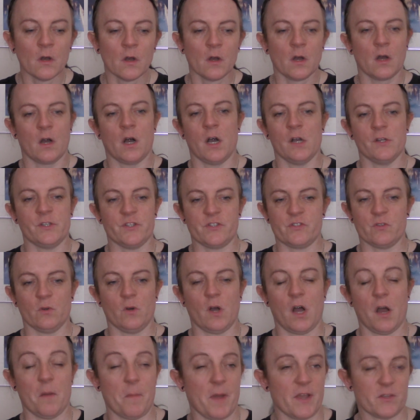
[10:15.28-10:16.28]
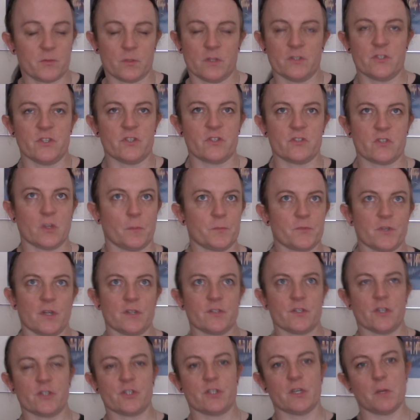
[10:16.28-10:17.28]
I just thought I might as well just stop
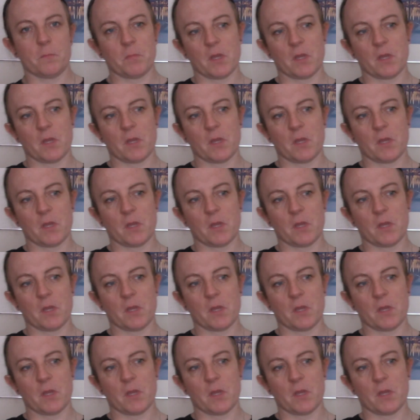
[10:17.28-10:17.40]
transitioning,